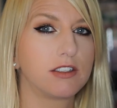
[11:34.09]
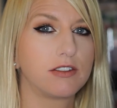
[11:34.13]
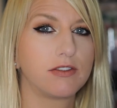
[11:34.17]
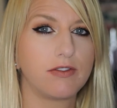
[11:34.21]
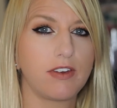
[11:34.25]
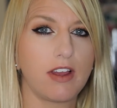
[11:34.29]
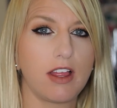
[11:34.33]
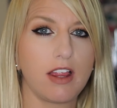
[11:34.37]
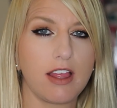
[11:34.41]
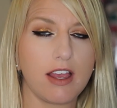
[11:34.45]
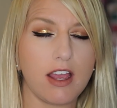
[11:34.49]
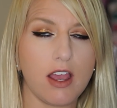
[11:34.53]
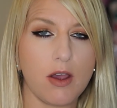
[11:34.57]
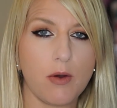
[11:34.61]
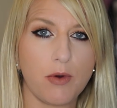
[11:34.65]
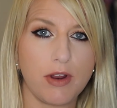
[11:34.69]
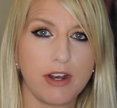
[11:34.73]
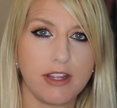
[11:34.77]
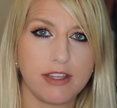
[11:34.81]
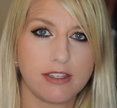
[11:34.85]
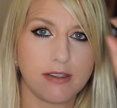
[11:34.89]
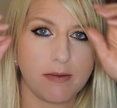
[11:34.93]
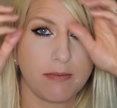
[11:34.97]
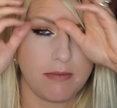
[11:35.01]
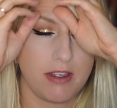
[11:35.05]
just felt like I
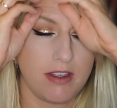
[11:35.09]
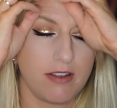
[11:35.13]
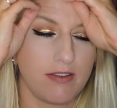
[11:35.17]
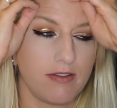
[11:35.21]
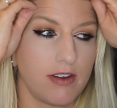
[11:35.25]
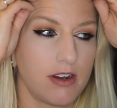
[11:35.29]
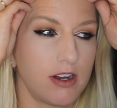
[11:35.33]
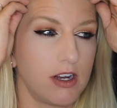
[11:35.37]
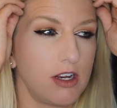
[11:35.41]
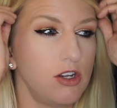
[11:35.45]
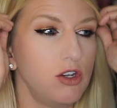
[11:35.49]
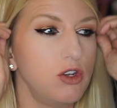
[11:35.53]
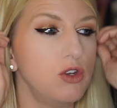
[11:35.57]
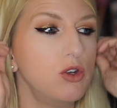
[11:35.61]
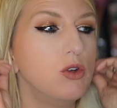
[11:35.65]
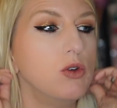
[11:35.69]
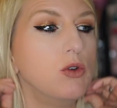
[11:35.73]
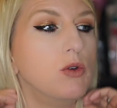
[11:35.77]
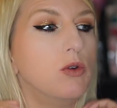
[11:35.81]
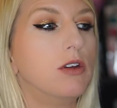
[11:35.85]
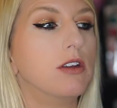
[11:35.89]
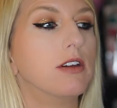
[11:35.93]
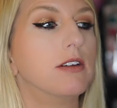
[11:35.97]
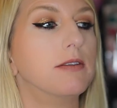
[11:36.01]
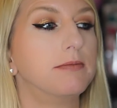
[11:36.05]
wanted something very
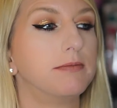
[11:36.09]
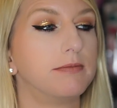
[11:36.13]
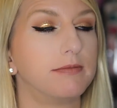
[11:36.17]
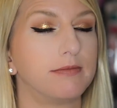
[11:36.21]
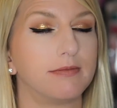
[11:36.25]
nude.